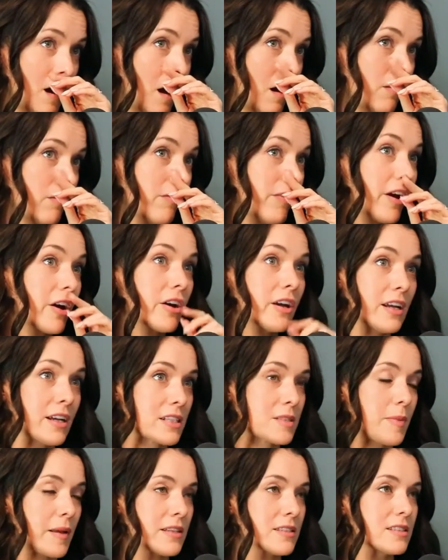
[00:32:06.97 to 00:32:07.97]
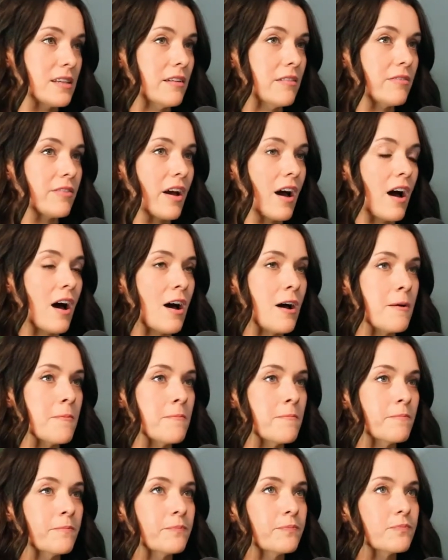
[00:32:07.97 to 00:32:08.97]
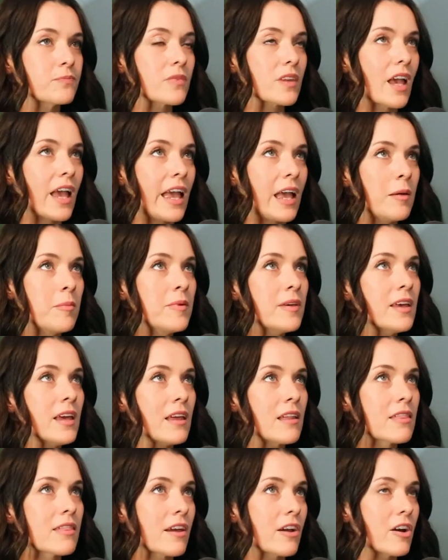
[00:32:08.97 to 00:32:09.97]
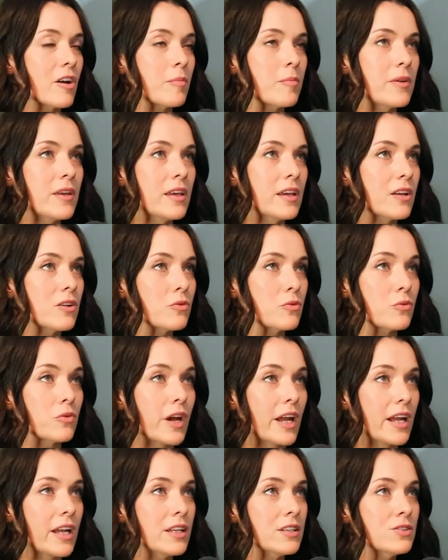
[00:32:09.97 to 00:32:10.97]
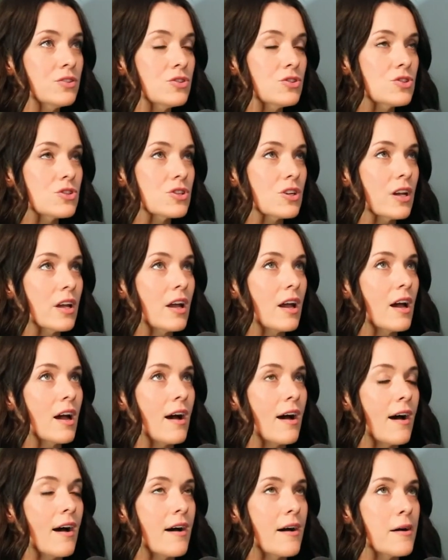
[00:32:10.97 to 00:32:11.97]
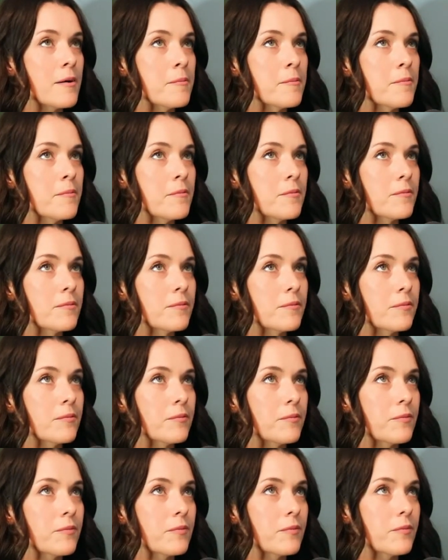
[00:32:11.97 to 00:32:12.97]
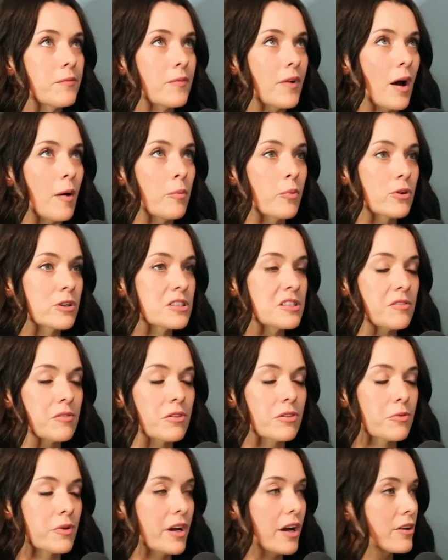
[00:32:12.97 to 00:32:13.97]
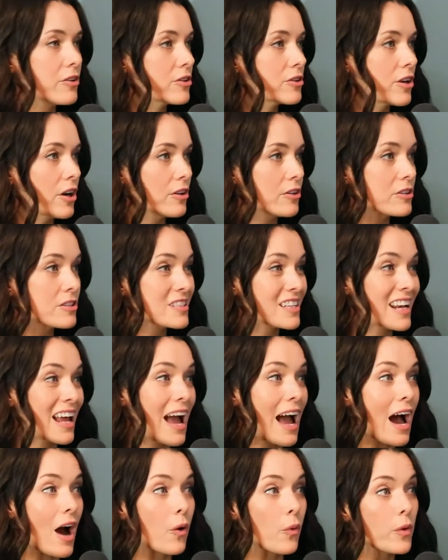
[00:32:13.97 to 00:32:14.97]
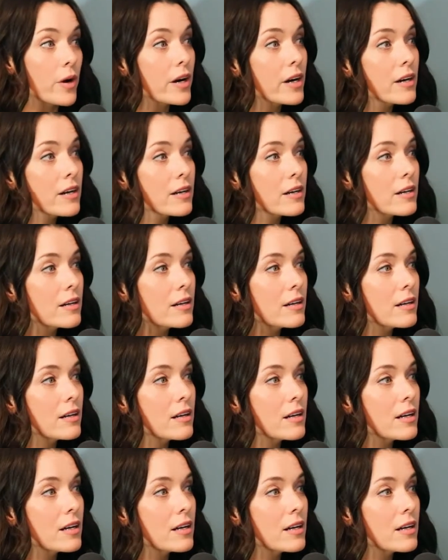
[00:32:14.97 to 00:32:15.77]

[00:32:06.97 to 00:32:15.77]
Very expensive. ABA therapy can range upwards of $300 an hour.